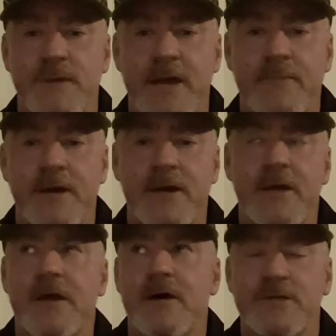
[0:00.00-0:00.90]
paper.
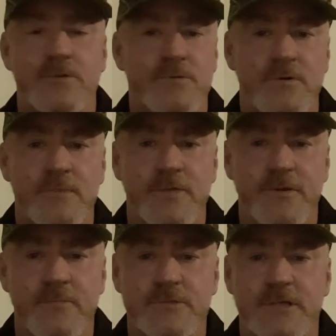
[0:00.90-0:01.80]
I do with all my
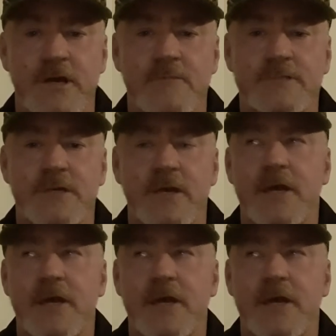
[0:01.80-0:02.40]
thermal scopes.